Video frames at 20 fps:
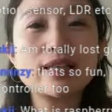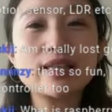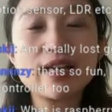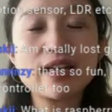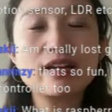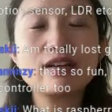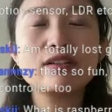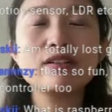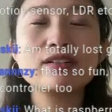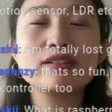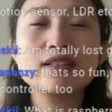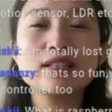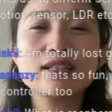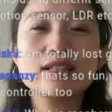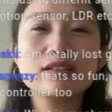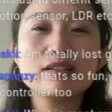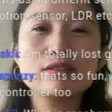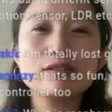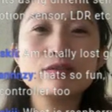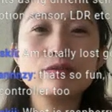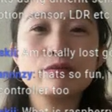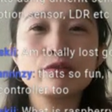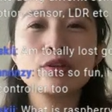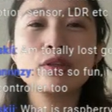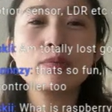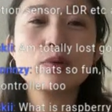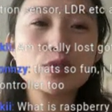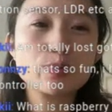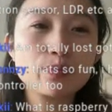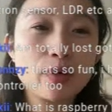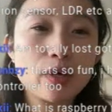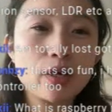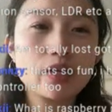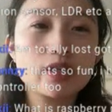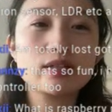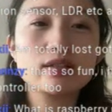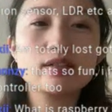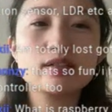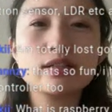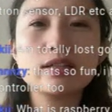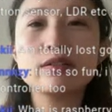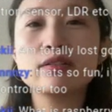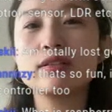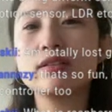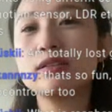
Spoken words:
there for the most part, an